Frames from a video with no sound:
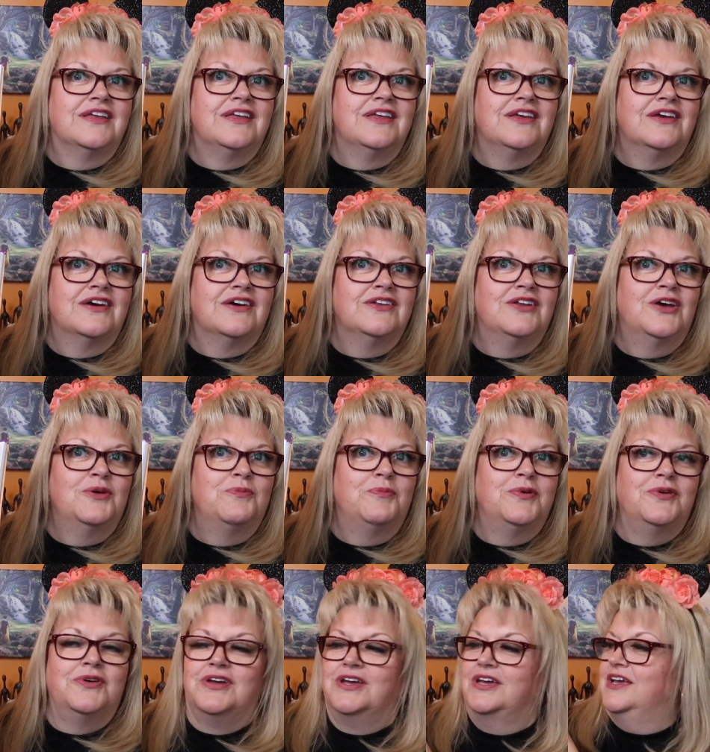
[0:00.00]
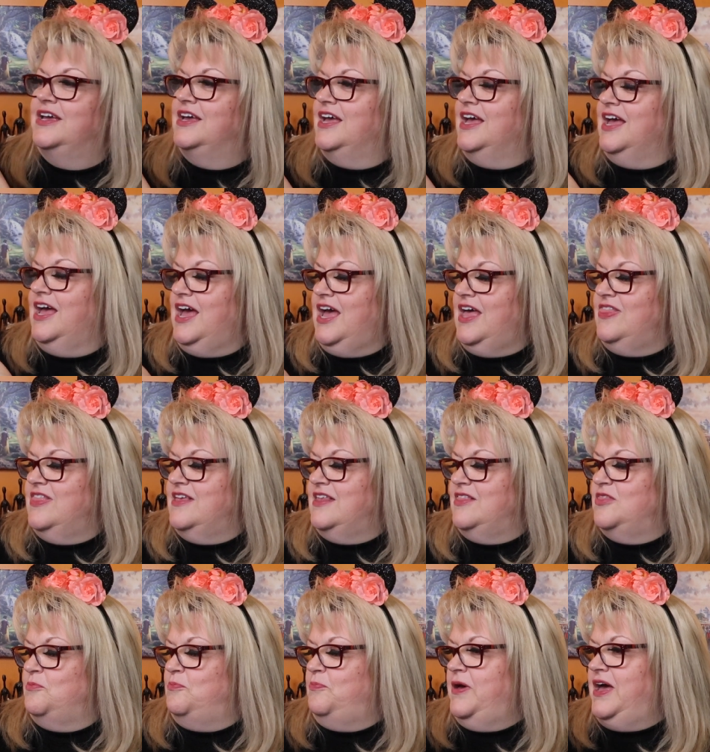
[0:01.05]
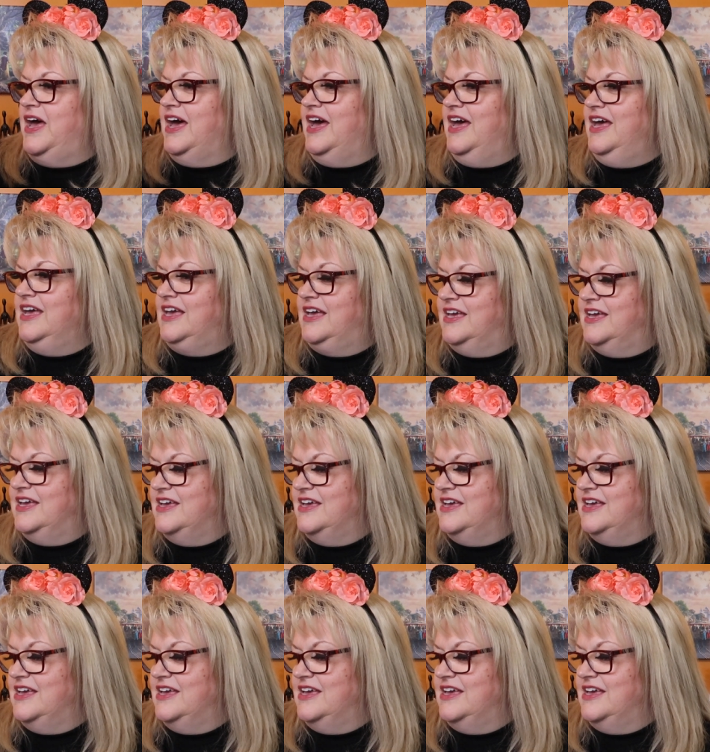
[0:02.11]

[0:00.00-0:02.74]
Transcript: You got a notebook. And then at the back,